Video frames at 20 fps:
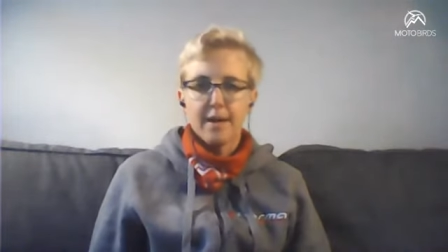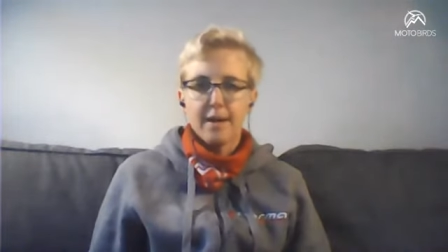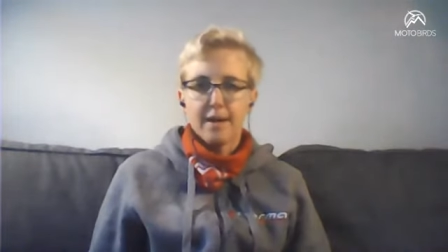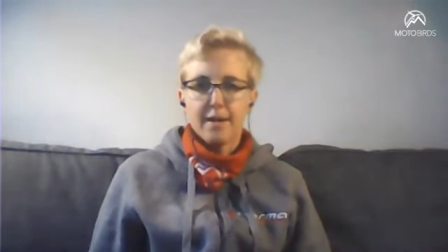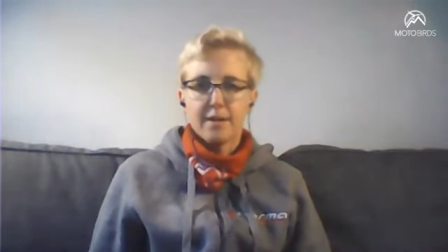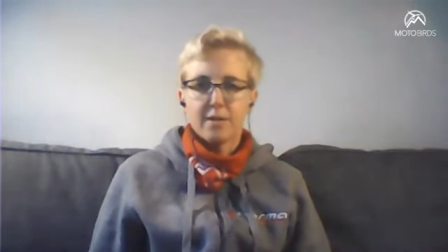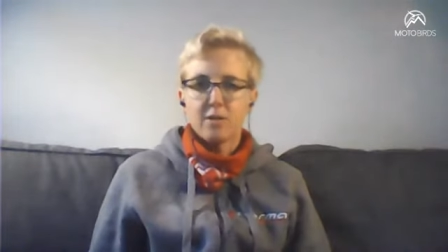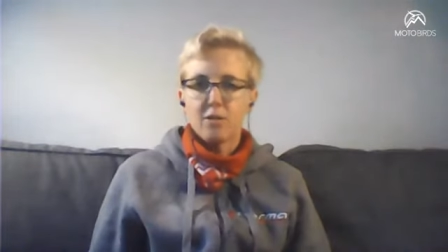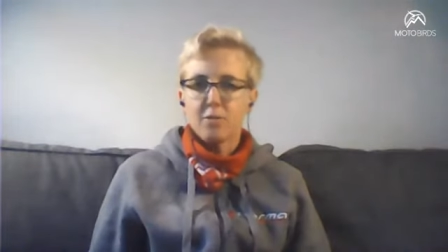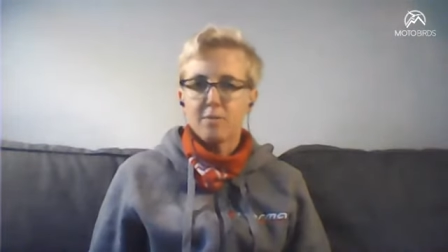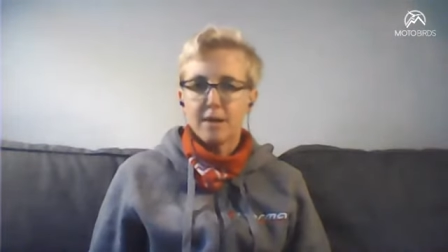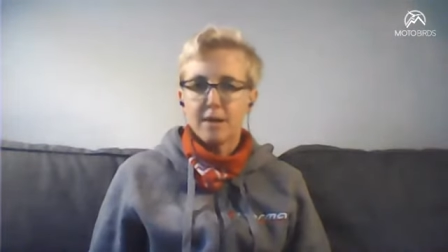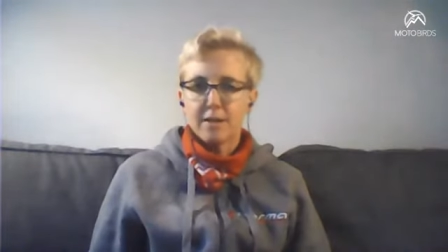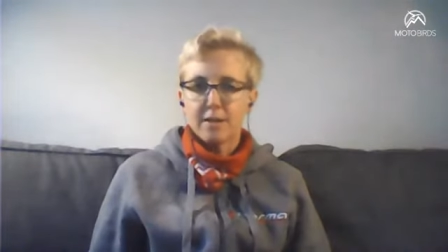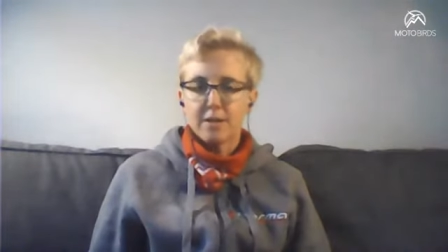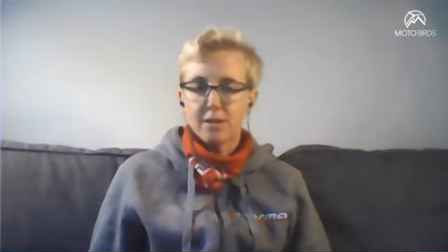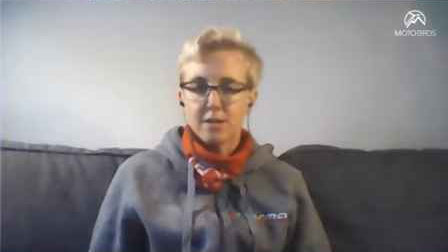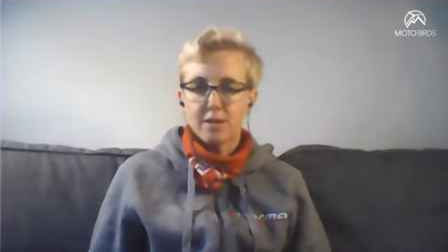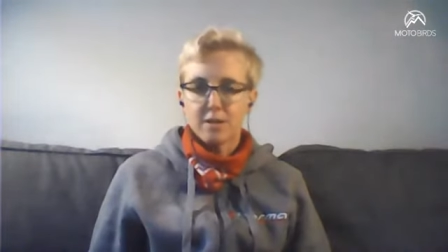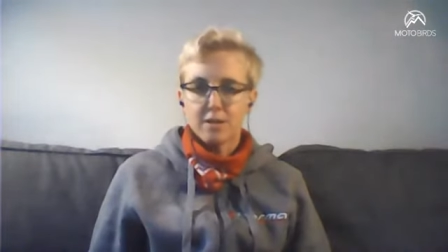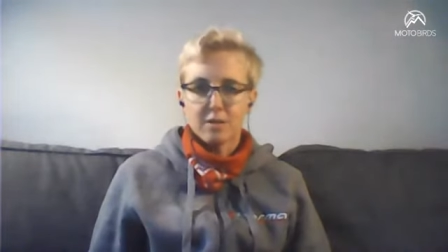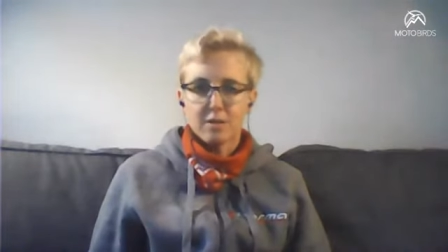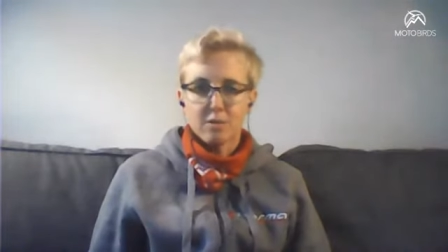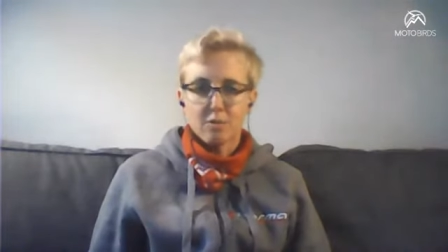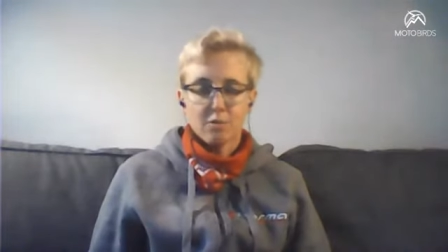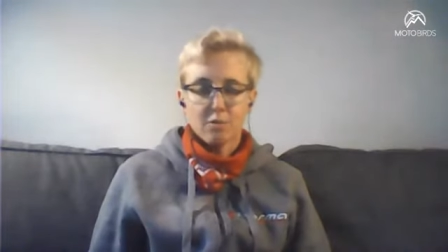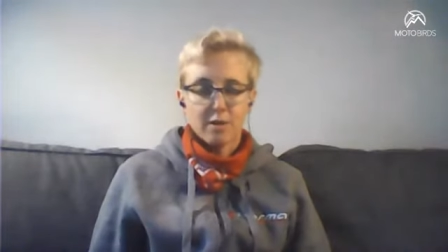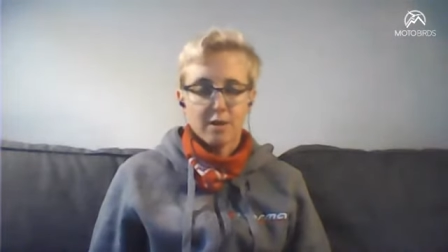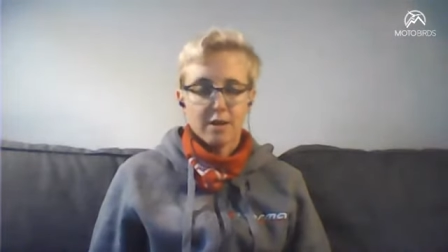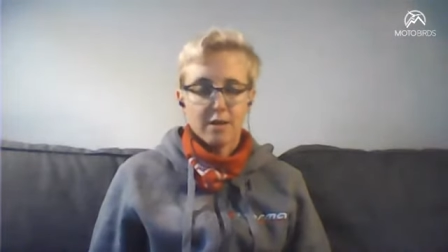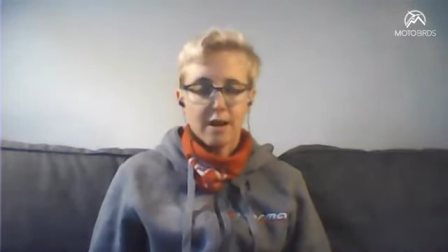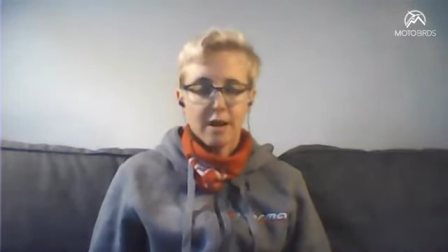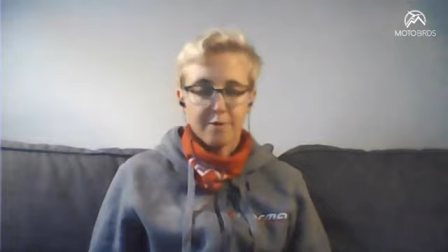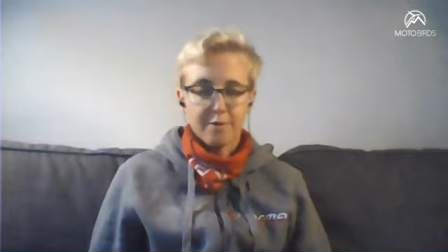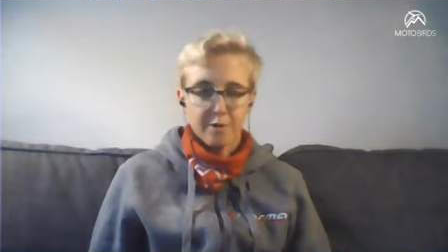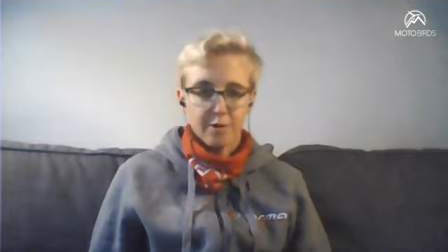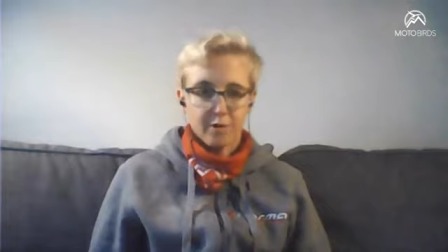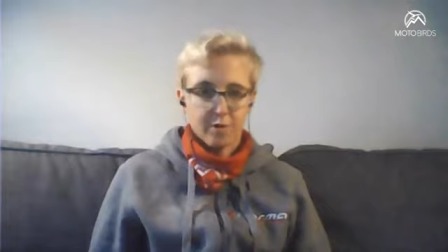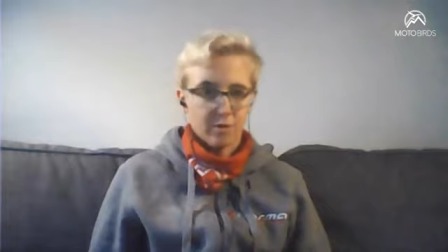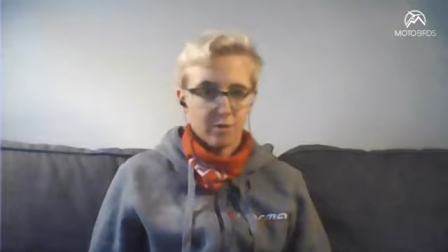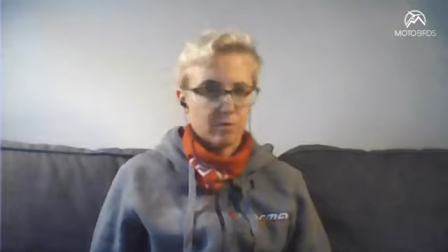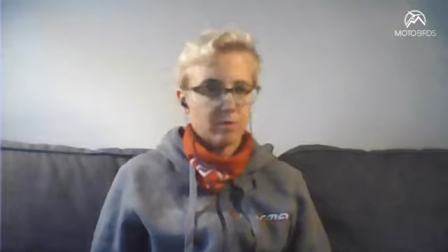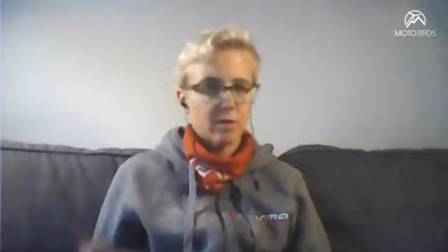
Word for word: and nobody's looking after you.